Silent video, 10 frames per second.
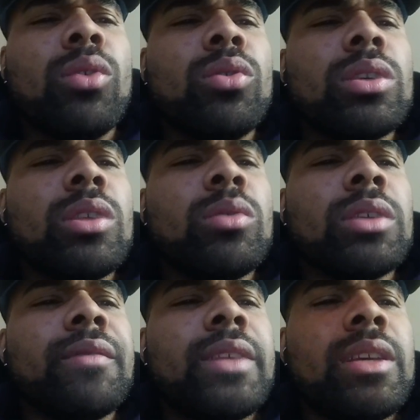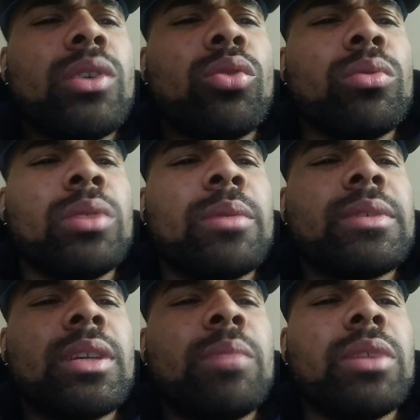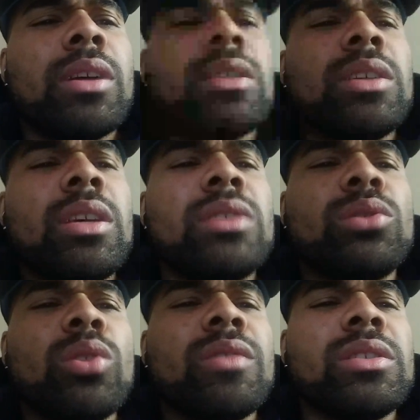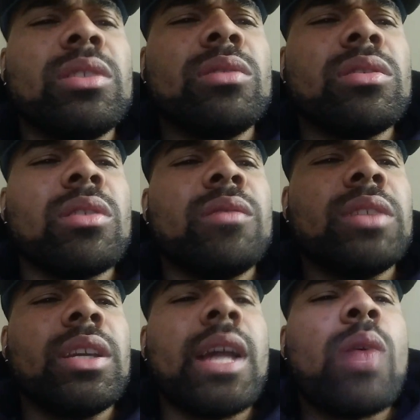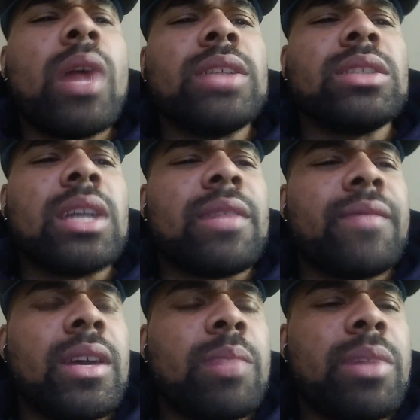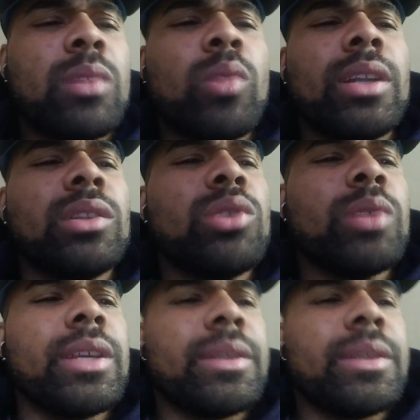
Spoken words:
audio and the video, you know what I'm saying? Because his story still deserves to get out. I just got to find a better way to do it.